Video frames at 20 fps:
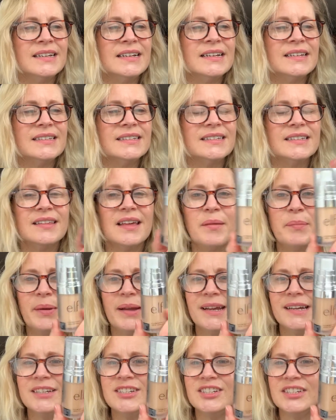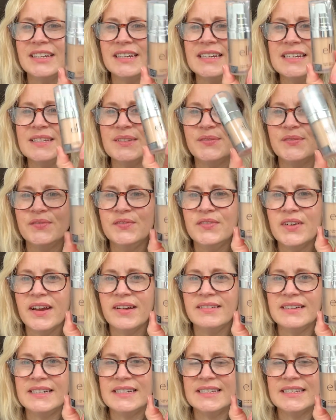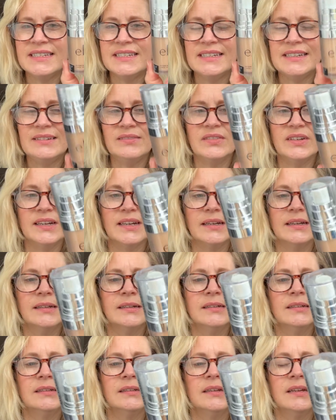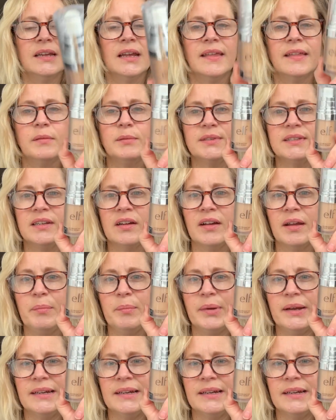So that packaging is very deceiving. That was £9,